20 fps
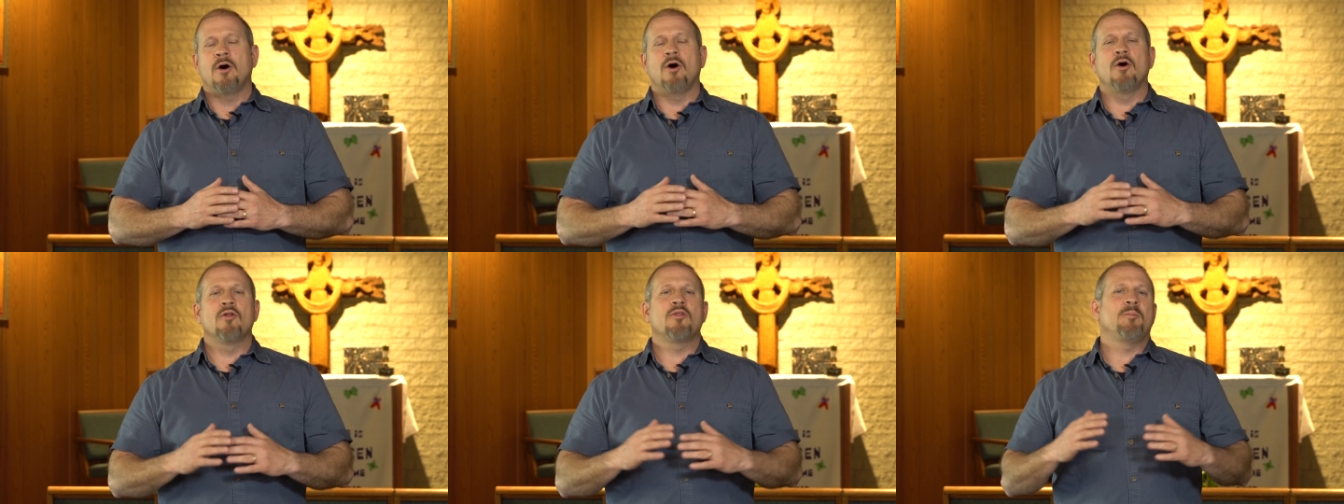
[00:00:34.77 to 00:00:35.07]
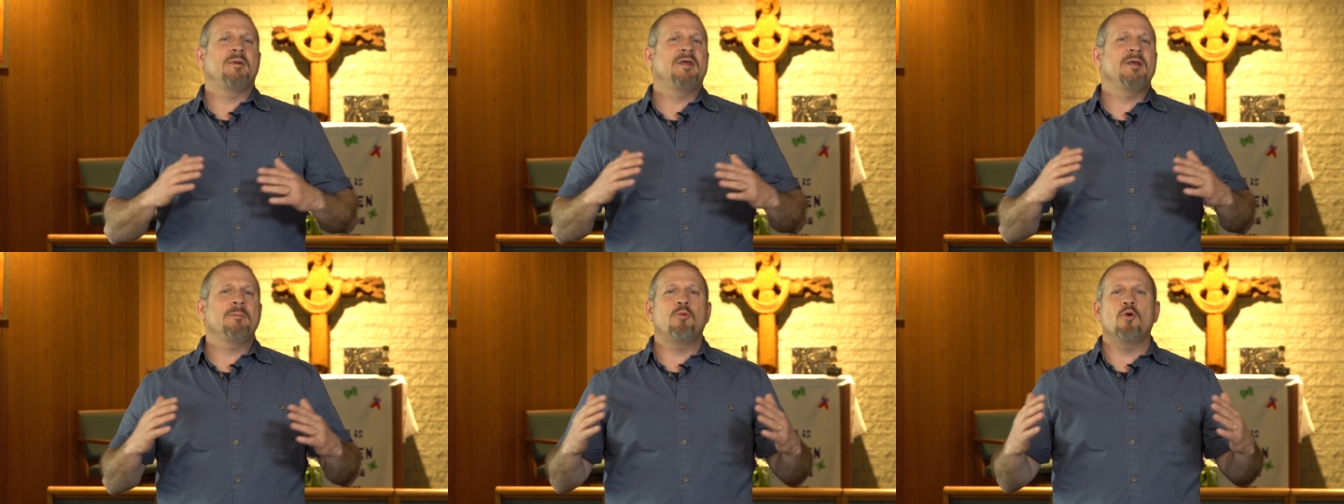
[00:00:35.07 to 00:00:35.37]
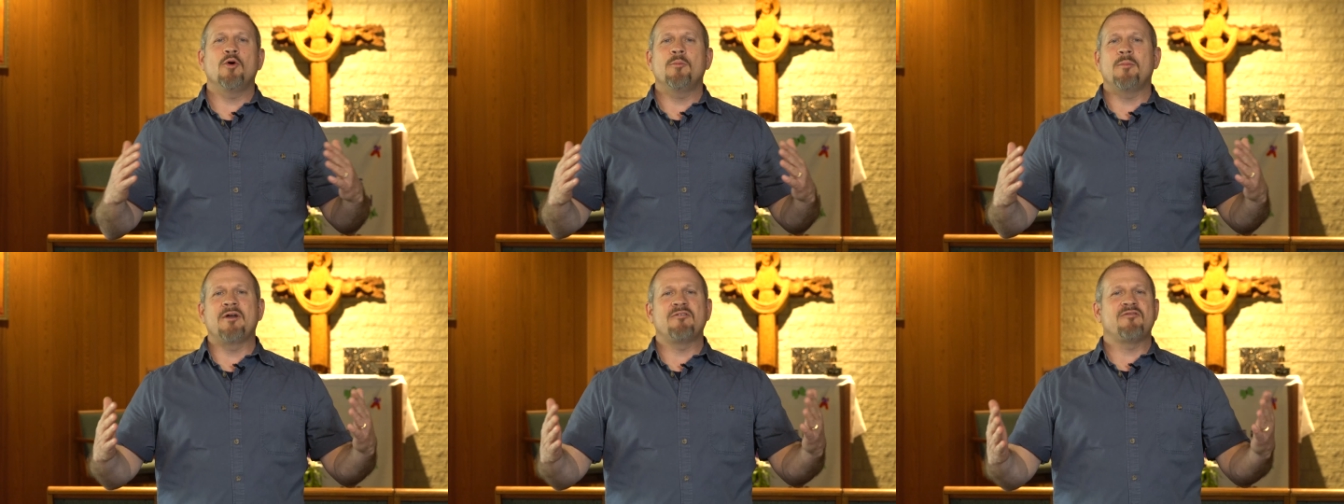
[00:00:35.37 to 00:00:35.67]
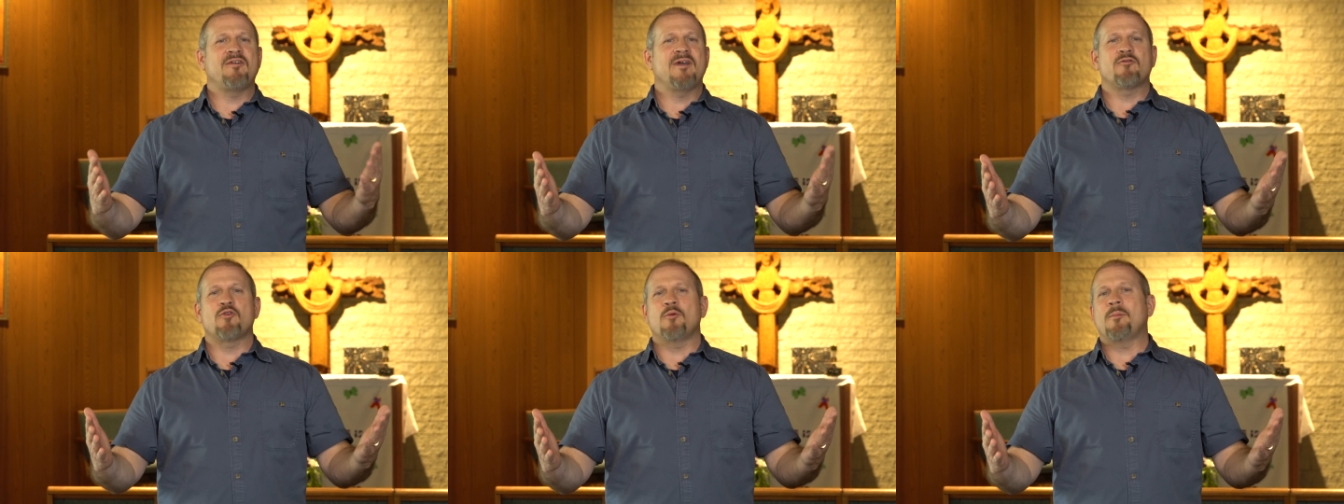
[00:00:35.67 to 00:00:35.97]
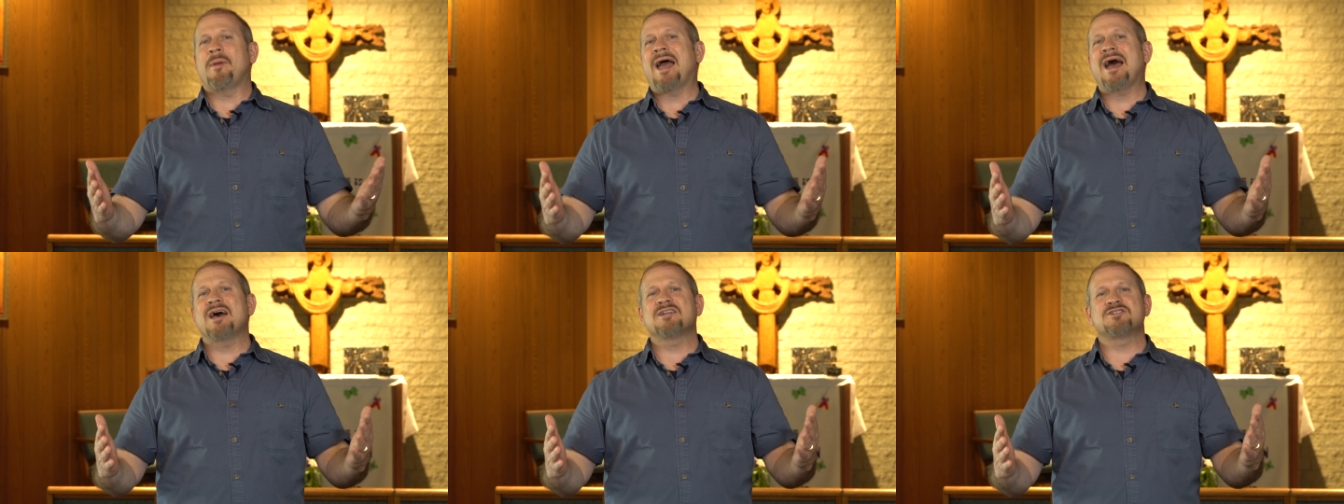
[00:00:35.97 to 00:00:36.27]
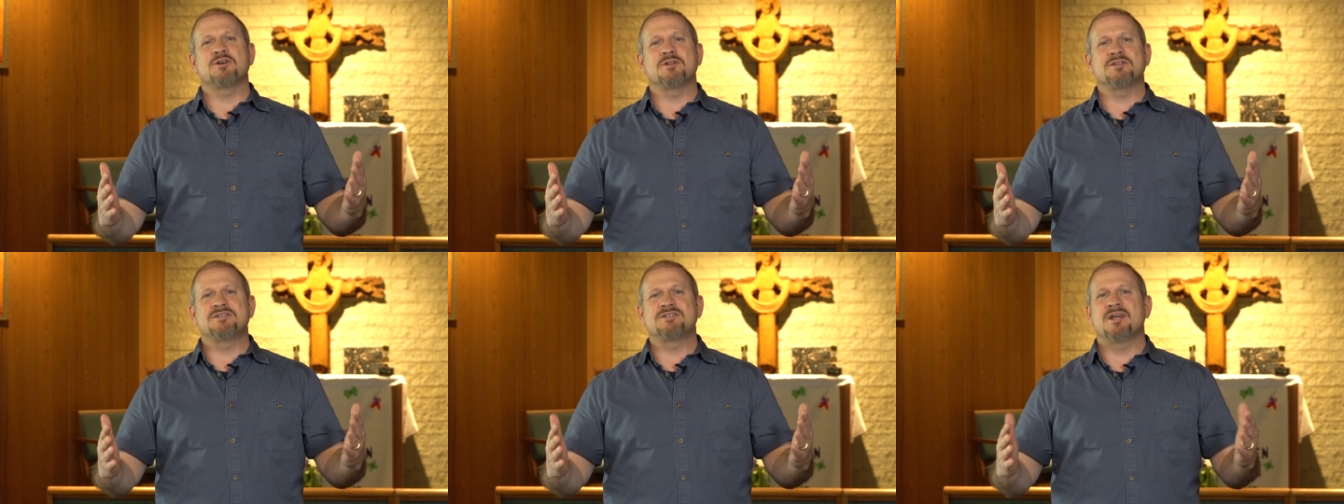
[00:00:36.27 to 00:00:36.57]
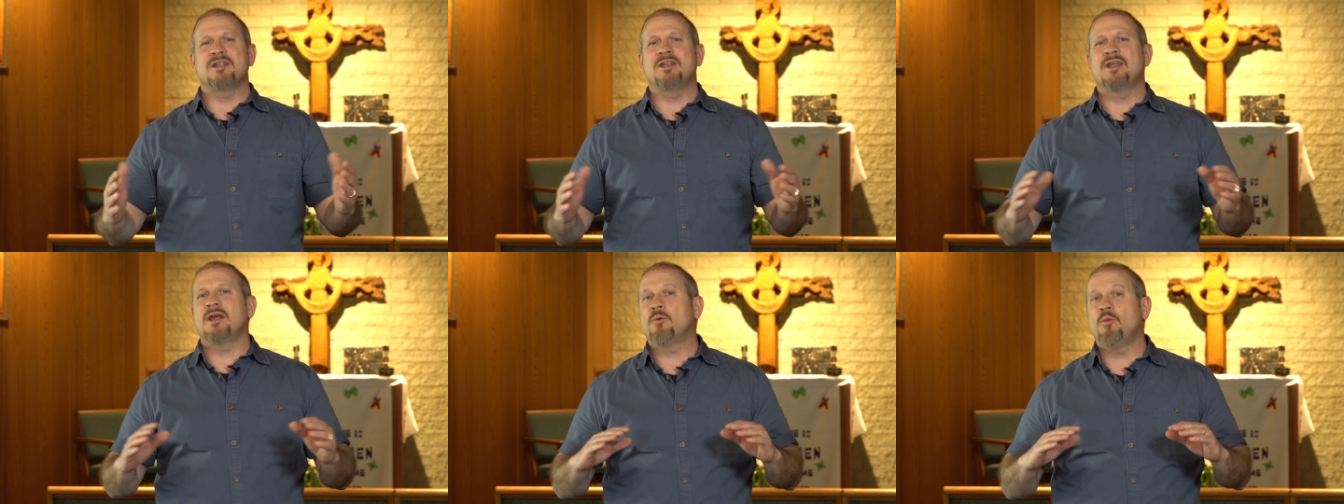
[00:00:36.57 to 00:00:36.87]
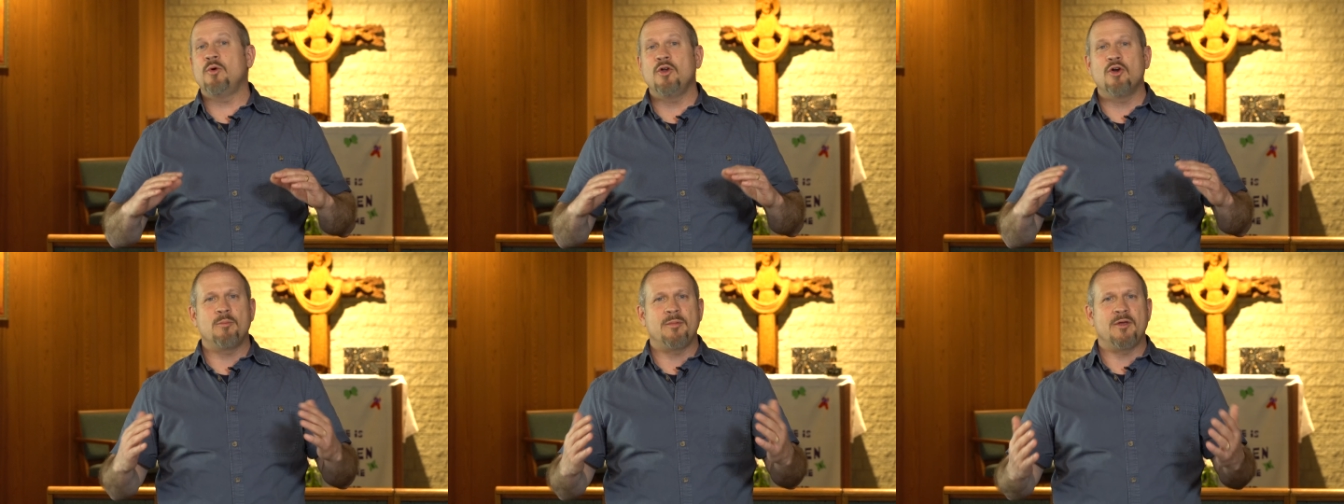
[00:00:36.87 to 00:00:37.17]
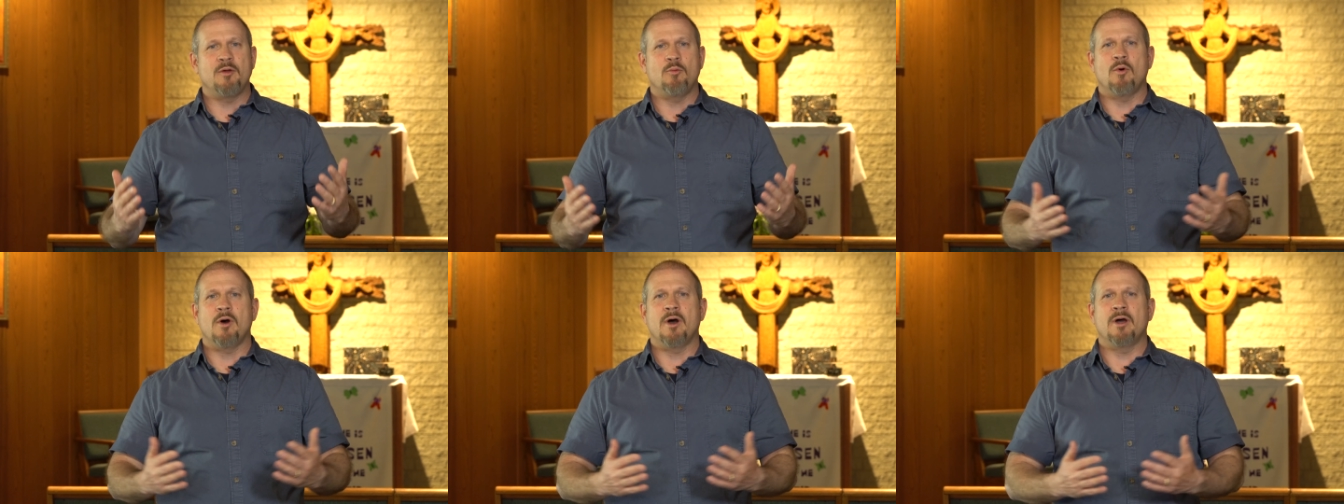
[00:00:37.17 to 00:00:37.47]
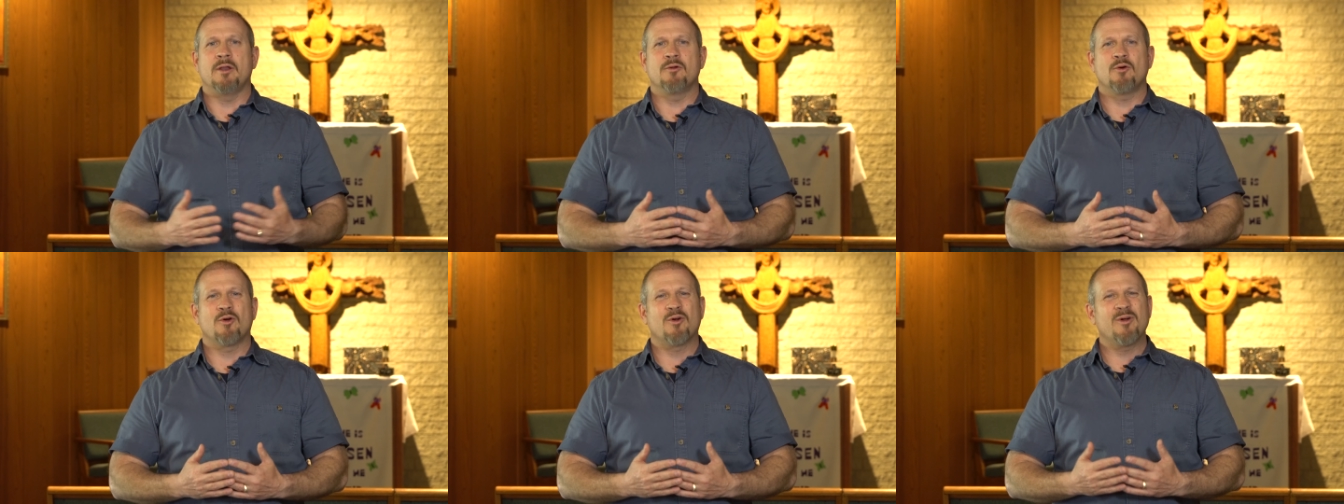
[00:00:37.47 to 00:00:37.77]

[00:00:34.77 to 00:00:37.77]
all the people at my favorite Mass on Sunday will be one,